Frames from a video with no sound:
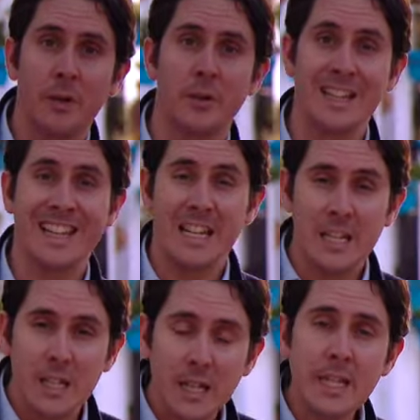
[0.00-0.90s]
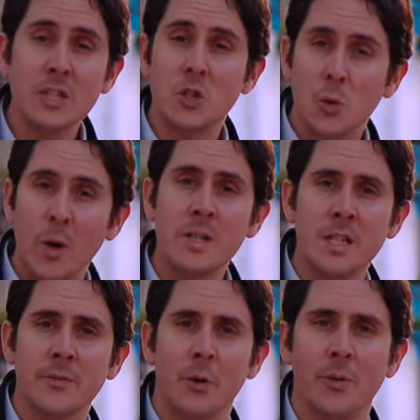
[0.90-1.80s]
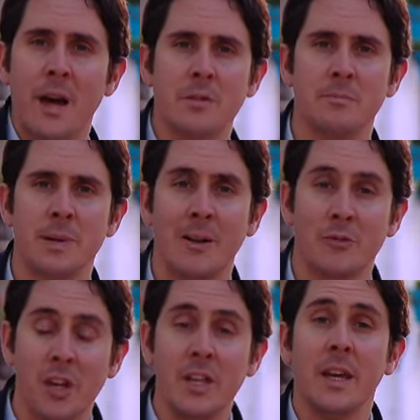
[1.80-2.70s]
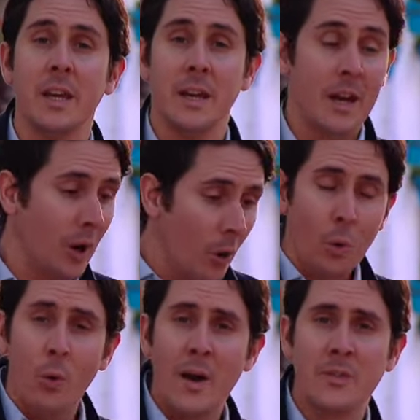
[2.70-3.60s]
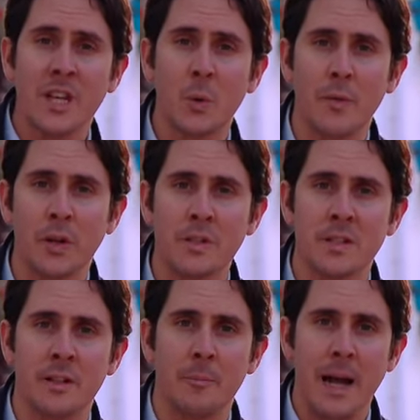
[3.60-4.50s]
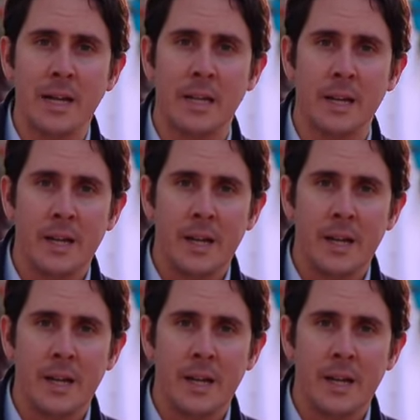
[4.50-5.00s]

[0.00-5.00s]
earning at least £24,000 a year or have the equivalent in the bank.